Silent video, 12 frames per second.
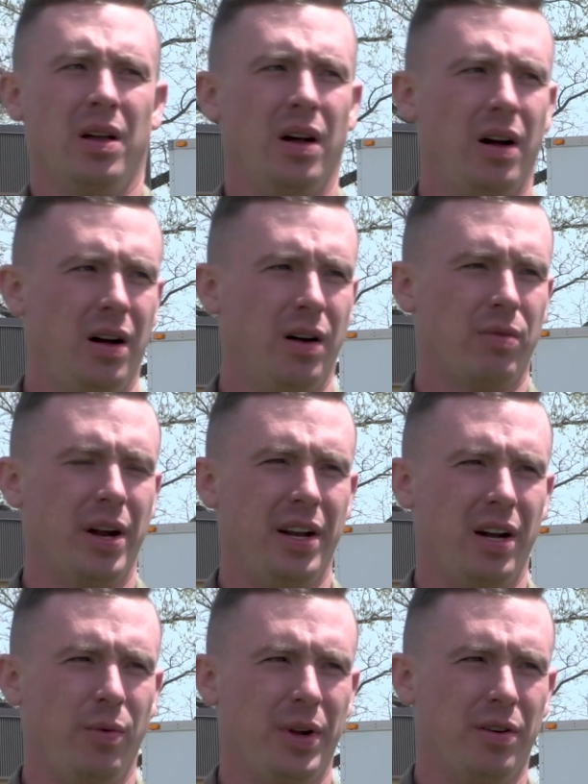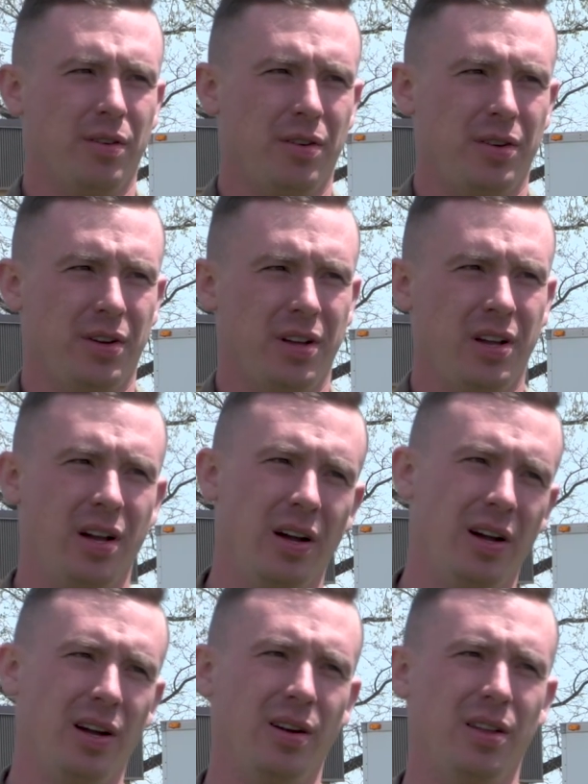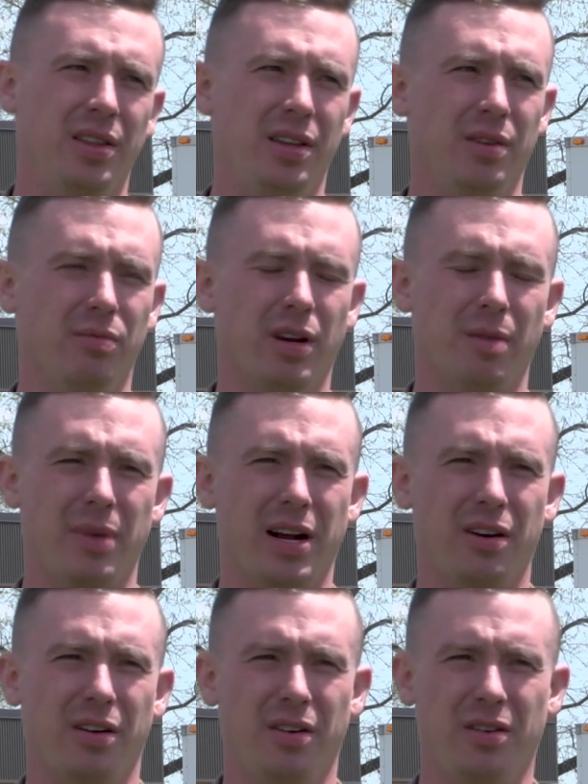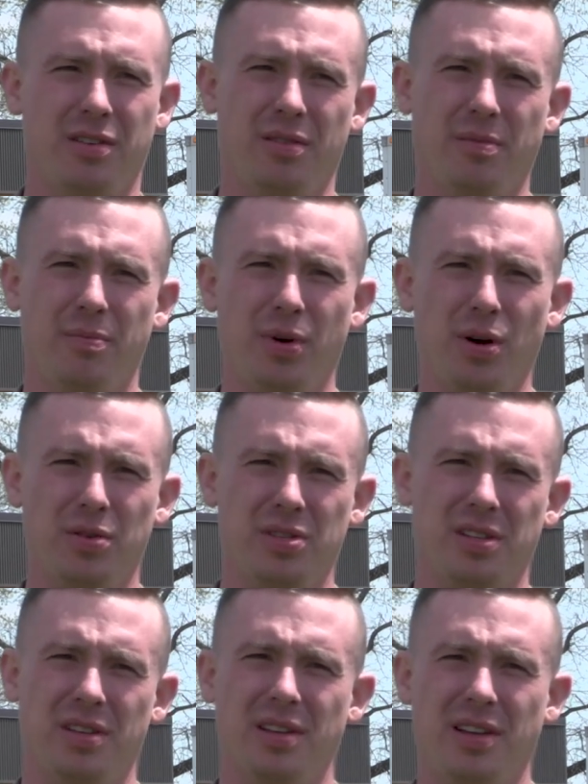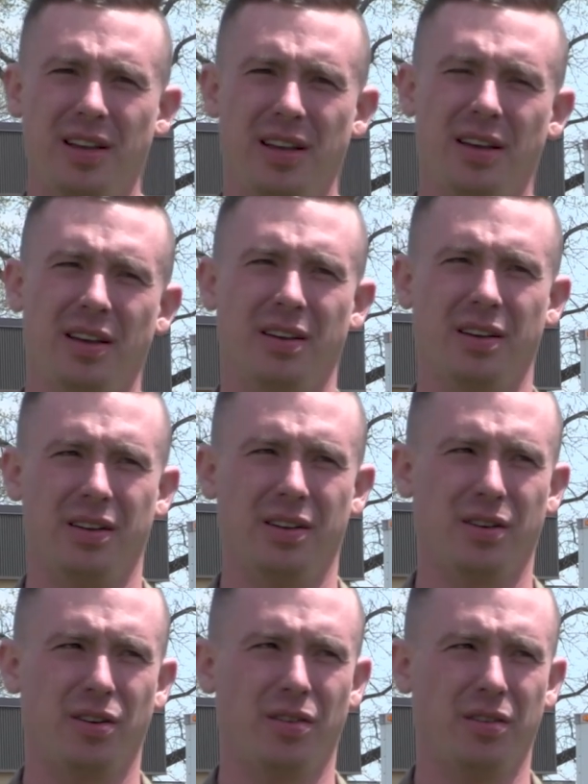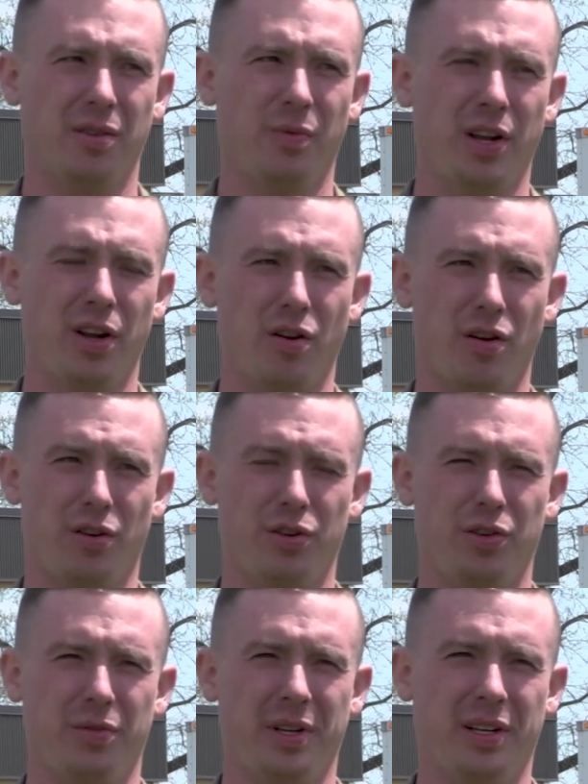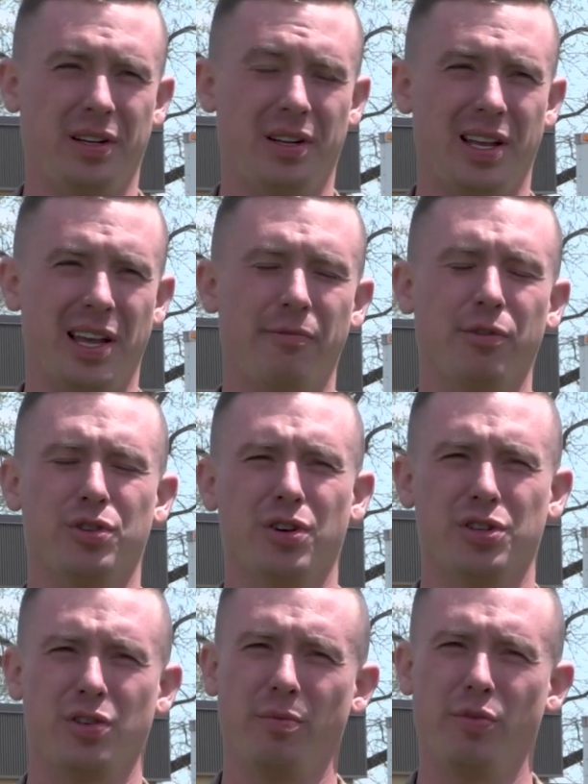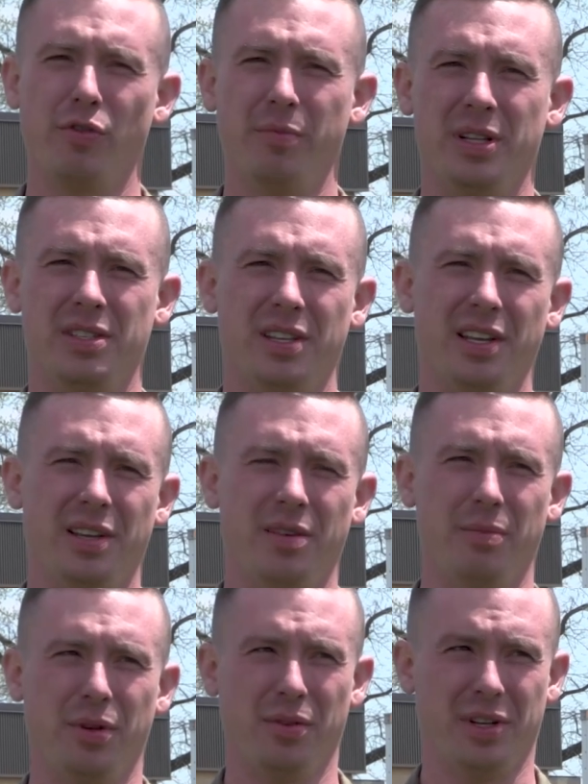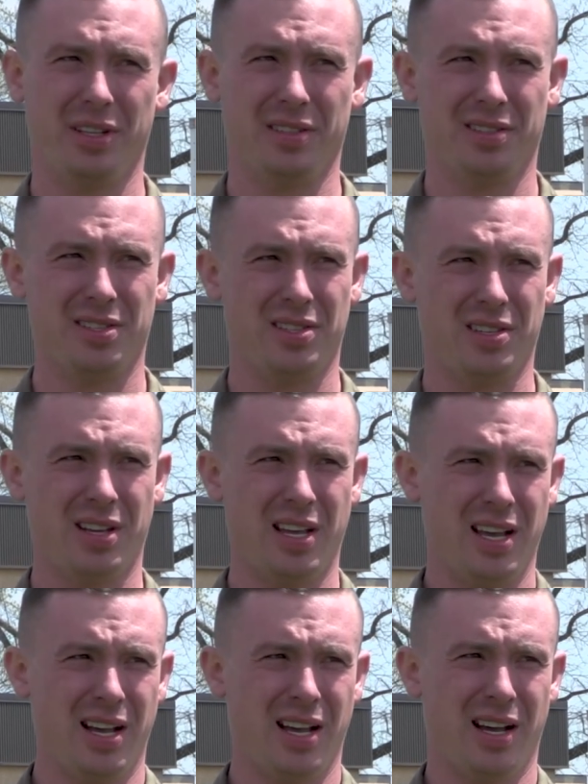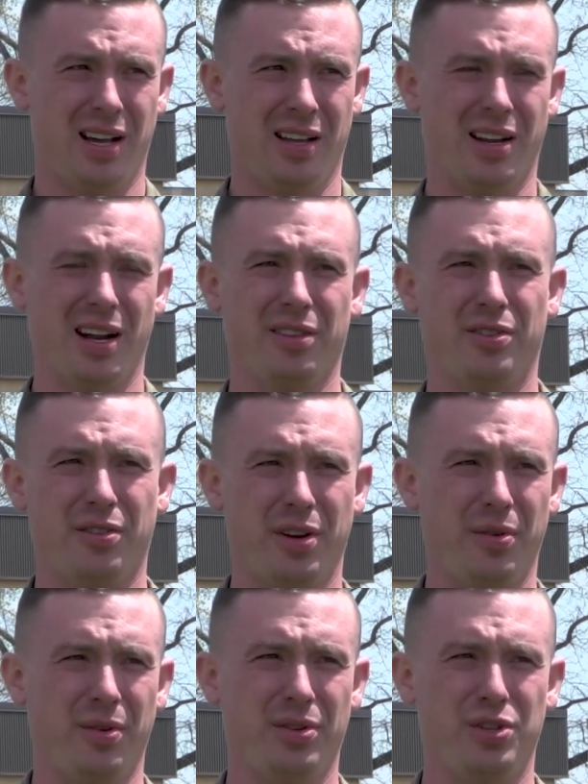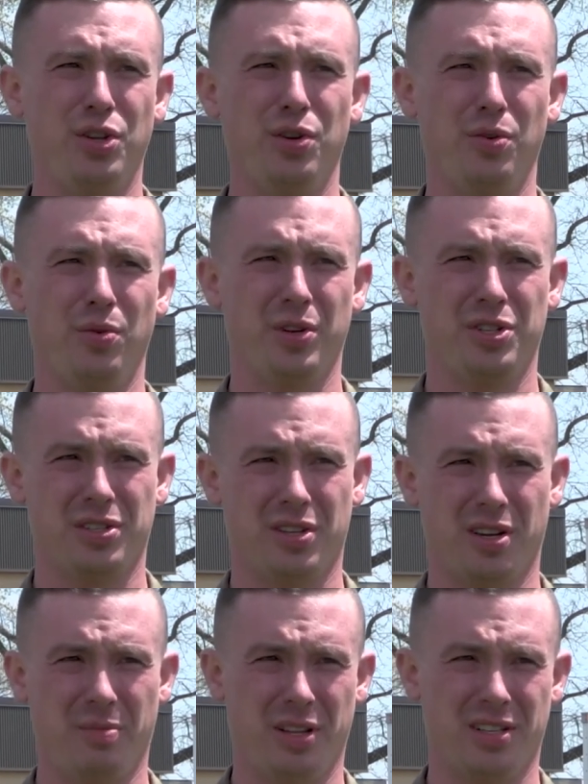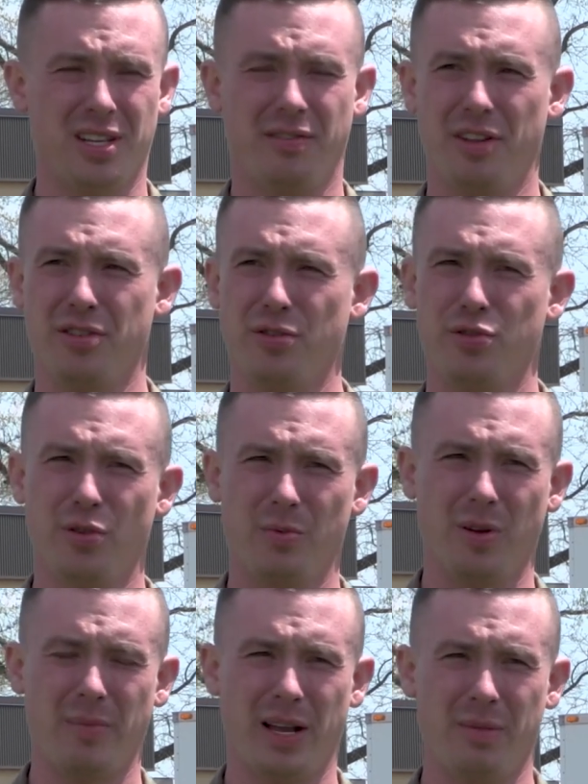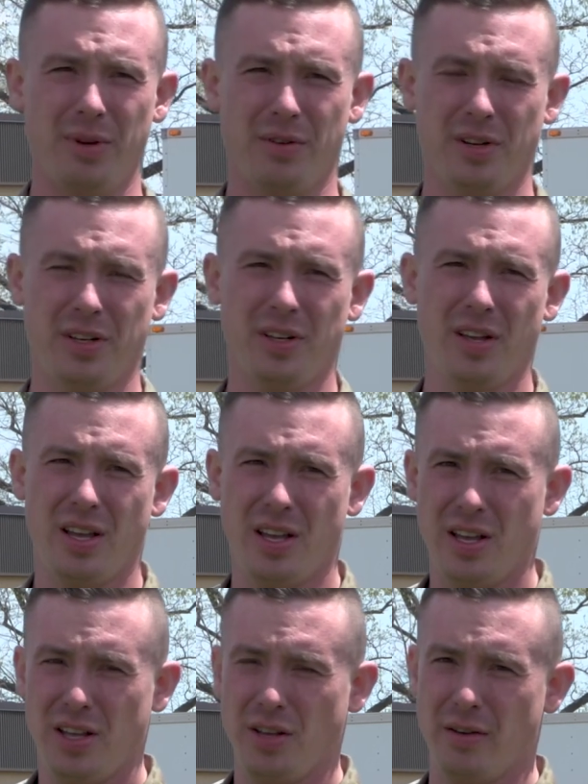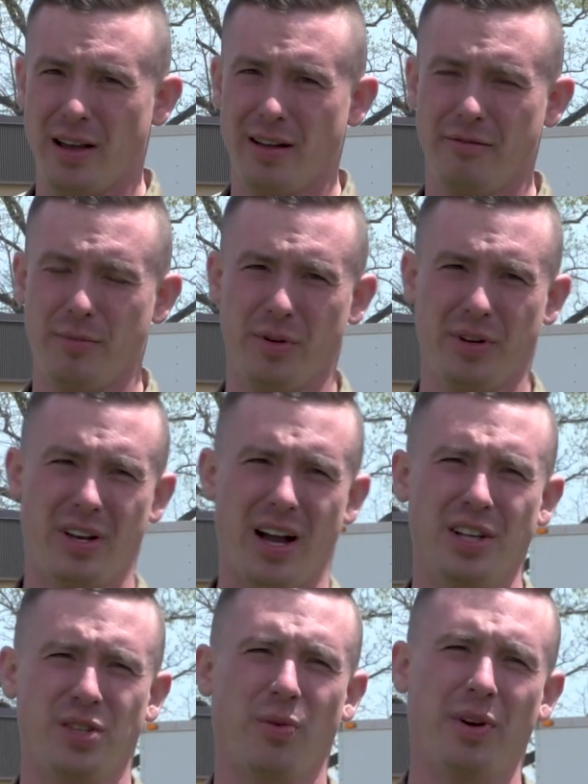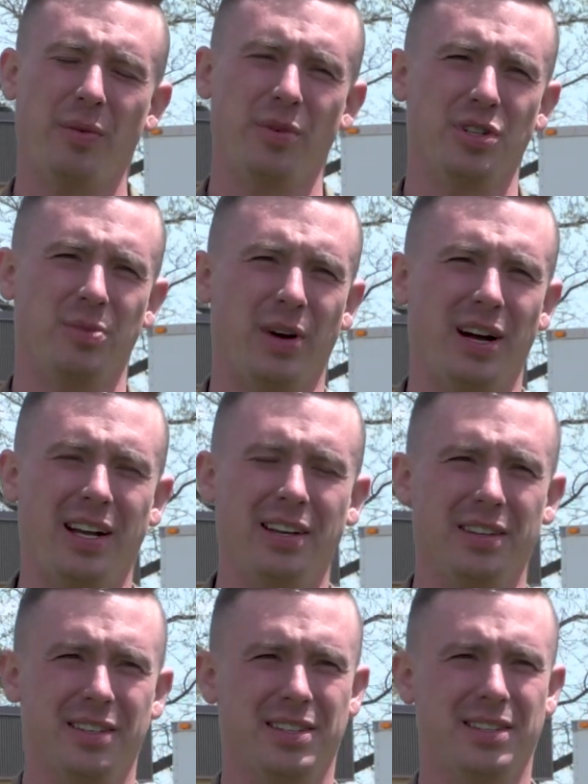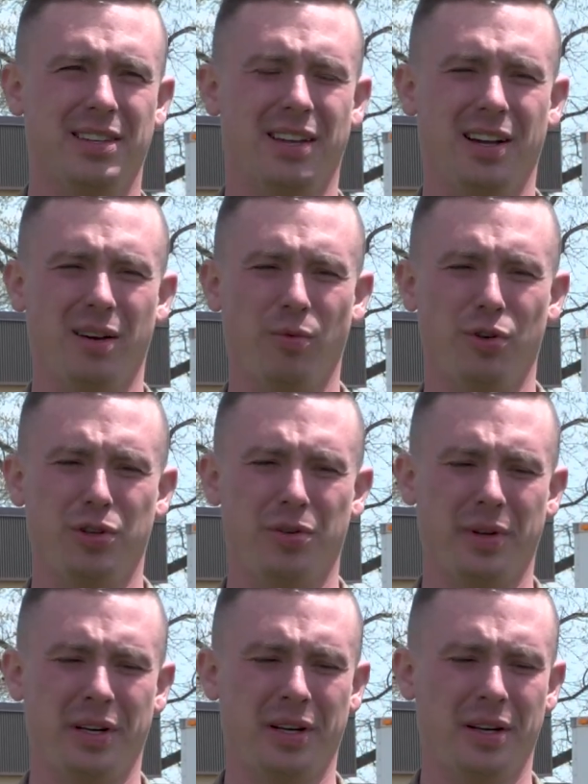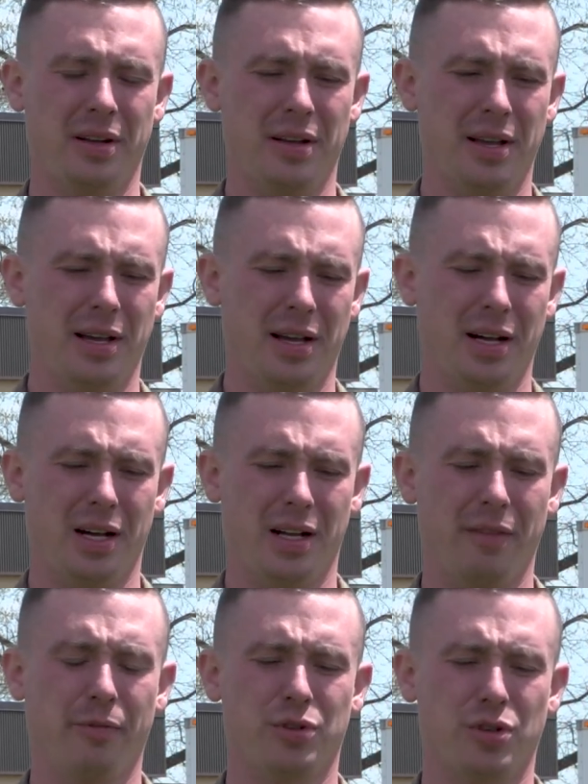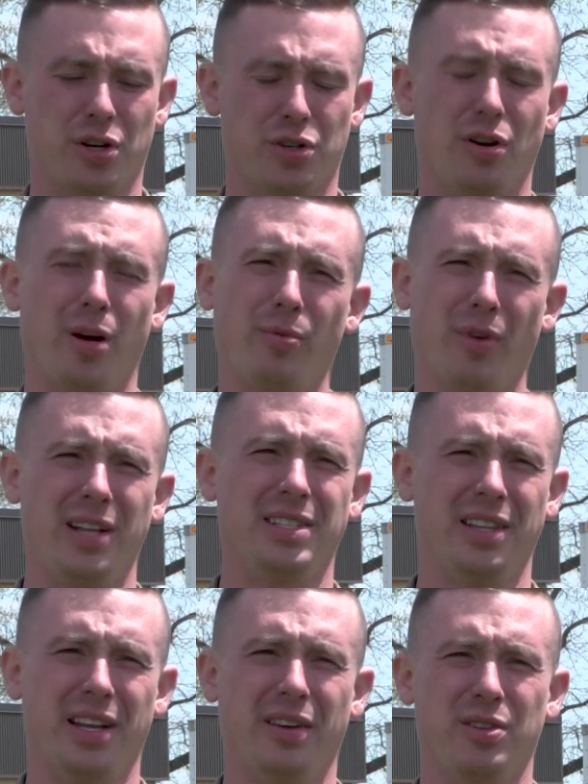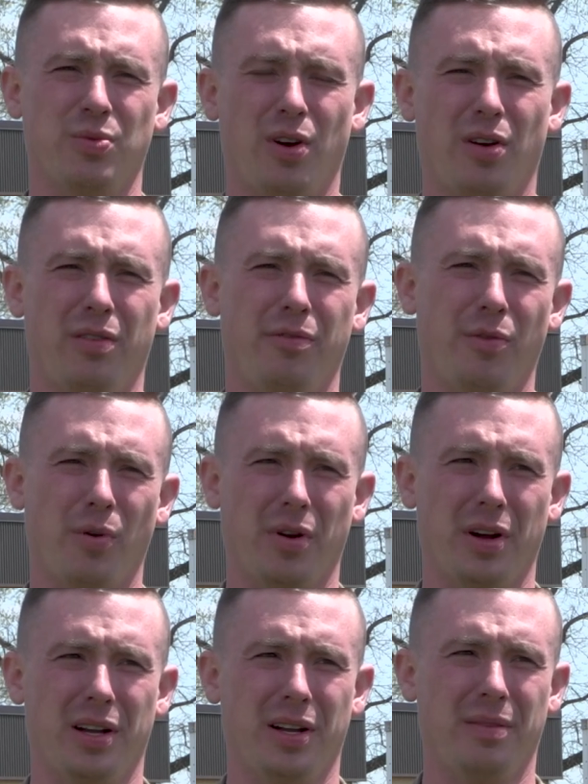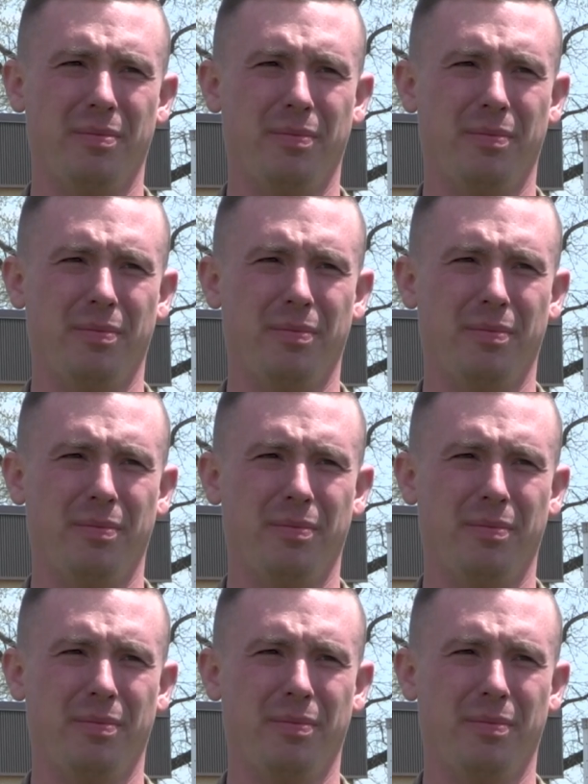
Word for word: Right now we are on the Rickenbacker post. Currently we are doing infrastructure improvements in buildings 932, which is going to be the 73rd Troop Command building. You have building 920, which is behind us. We're doing infrastructure upgrades in there as well for